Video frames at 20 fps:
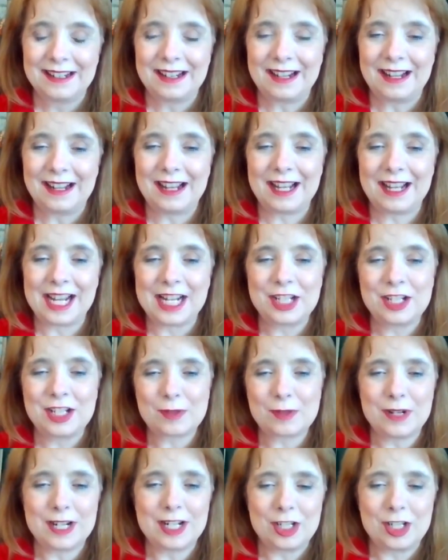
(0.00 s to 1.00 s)
Uh, I
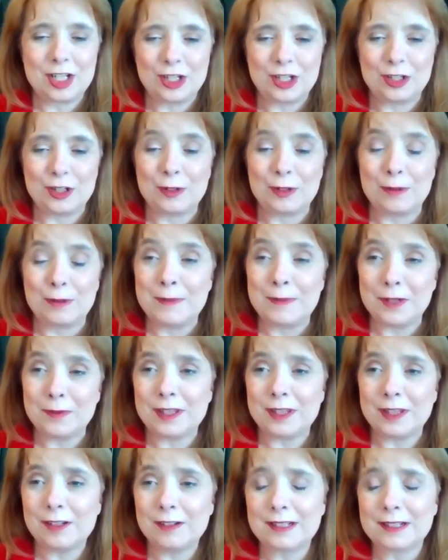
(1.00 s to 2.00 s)
just wanted to meet
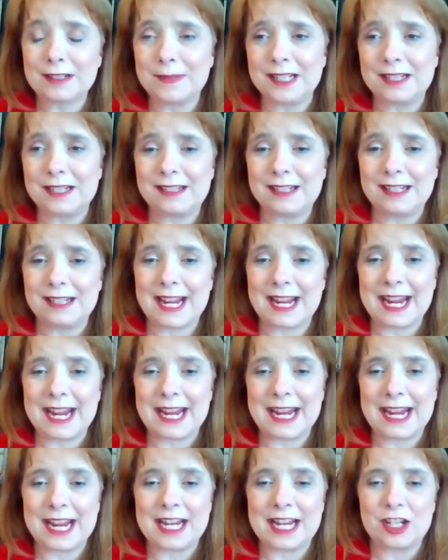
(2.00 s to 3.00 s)
with you a little bit
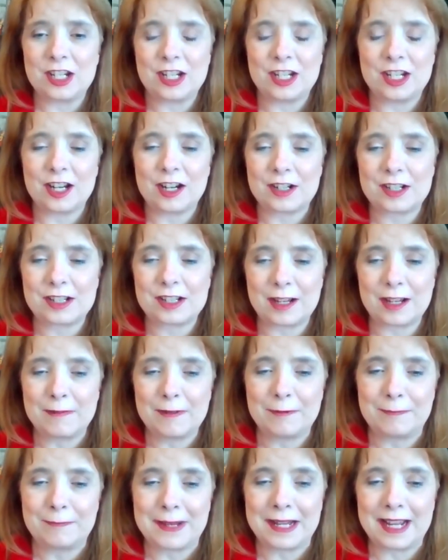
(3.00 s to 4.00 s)
today and share some
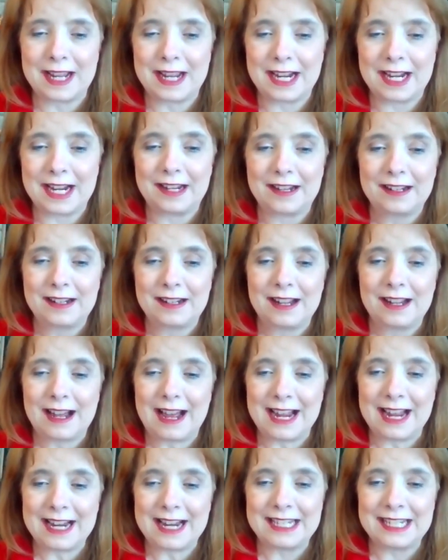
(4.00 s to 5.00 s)
of my
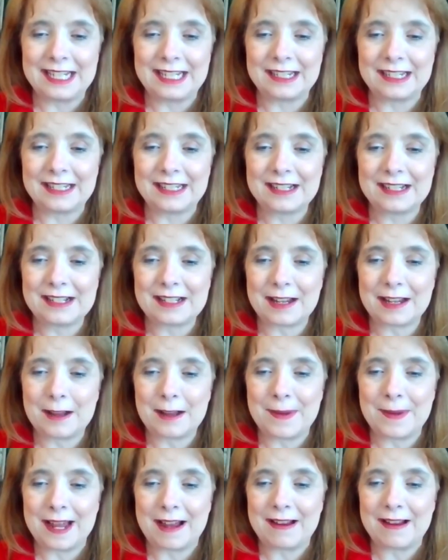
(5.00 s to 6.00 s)
ideas
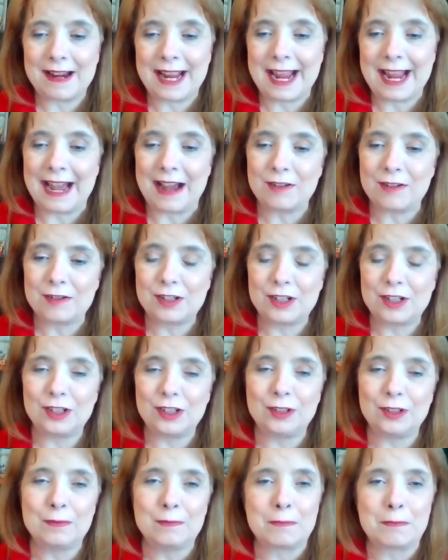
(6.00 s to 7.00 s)
about how
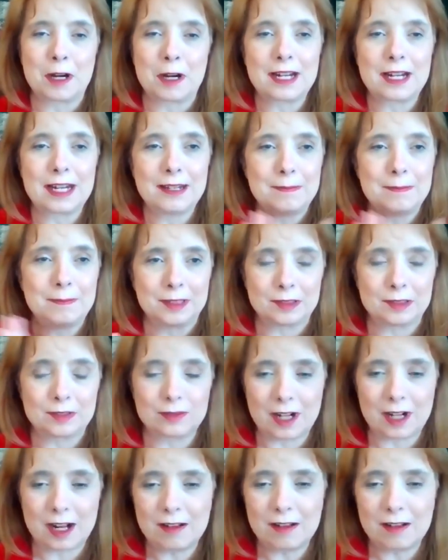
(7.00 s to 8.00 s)
to market
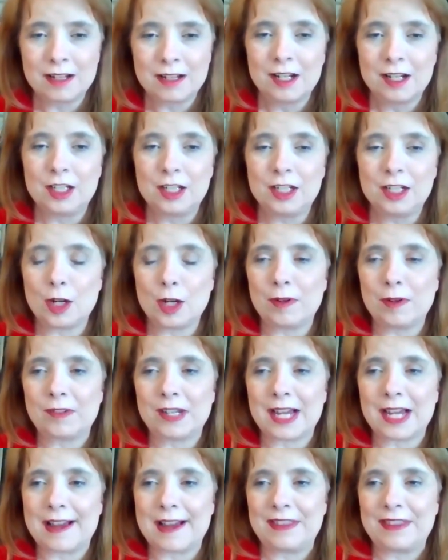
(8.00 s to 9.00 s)
Builderall. You know, we've
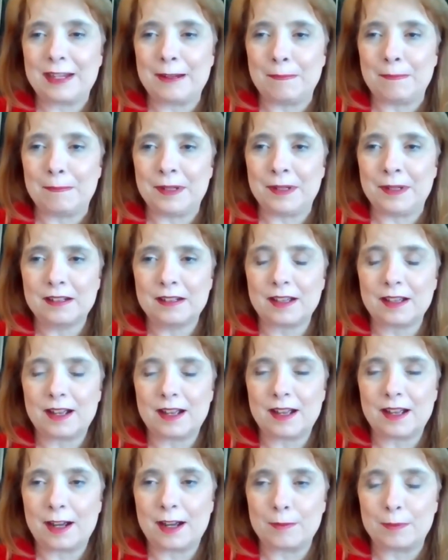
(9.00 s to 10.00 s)
got the big
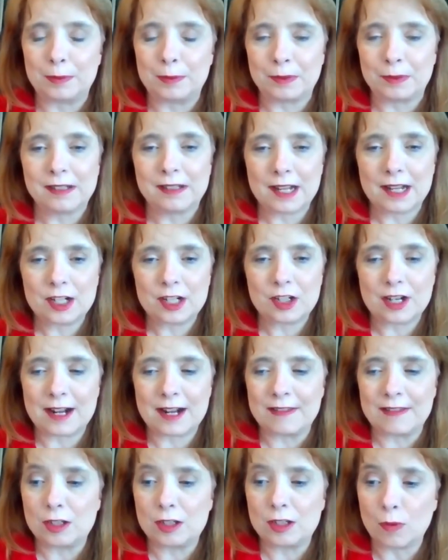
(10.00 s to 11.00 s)
uh, pre-launch
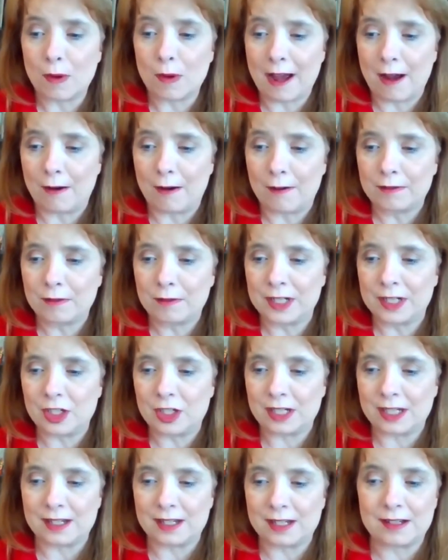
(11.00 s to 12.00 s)
on the 12th,
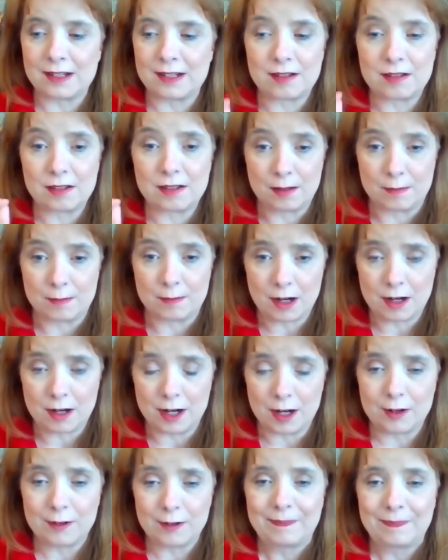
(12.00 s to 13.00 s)
which is
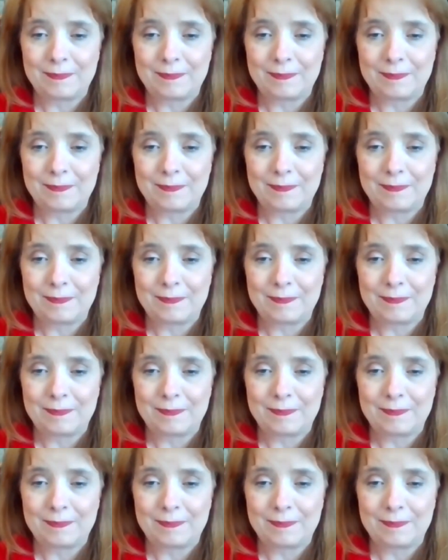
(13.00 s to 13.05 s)
tomorrow,